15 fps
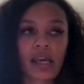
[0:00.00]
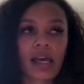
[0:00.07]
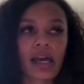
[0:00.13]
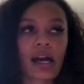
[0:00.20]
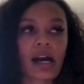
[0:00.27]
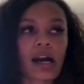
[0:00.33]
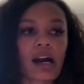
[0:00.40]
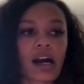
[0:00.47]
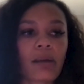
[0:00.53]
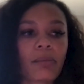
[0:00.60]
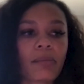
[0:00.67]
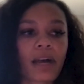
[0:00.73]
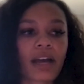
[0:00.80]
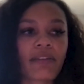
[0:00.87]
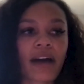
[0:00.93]

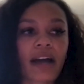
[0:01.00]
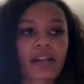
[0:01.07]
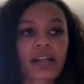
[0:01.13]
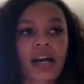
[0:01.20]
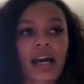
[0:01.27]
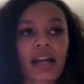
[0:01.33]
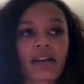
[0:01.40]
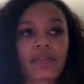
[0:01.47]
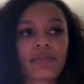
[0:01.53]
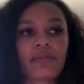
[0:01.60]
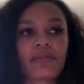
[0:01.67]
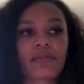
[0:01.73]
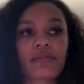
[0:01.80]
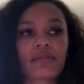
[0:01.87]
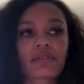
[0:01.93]
I've had to kind of
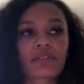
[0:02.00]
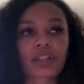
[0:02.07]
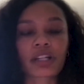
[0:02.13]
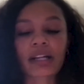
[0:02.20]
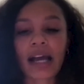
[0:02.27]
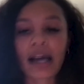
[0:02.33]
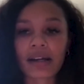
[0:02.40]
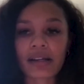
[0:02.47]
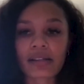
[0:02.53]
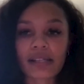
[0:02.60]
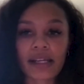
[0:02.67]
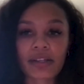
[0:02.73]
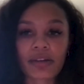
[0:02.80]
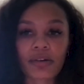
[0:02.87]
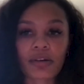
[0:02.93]
learn how to
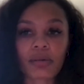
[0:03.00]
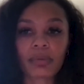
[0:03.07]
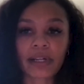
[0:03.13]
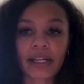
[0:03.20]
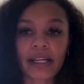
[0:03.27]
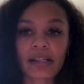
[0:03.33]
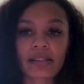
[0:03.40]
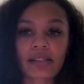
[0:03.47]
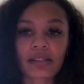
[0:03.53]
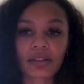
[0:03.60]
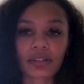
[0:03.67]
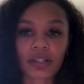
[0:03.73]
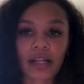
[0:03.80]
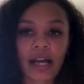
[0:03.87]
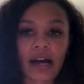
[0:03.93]
say no to brands and
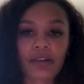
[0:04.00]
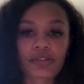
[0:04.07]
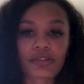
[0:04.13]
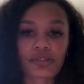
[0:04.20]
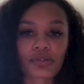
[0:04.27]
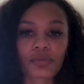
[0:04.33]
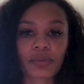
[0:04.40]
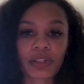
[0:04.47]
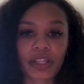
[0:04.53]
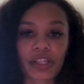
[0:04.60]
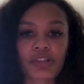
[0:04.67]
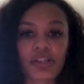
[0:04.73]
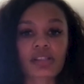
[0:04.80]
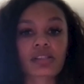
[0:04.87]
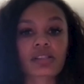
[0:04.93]
learn how to really
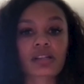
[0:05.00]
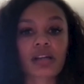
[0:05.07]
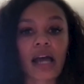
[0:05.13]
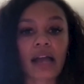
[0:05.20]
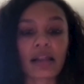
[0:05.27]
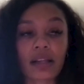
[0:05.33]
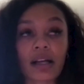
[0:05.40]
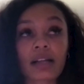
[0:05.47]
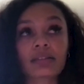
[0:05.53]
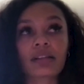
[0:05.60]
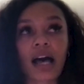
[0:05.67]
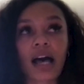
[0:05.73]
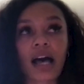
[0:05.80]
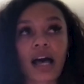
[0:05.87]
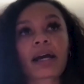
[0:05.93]
just
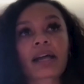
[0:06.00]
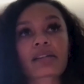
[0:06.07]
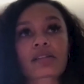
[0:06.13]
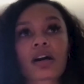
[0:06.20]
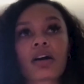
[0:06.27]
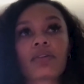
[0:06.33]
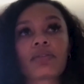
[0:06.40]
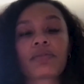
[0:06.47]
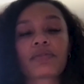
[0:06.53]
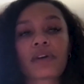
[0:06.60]
align myself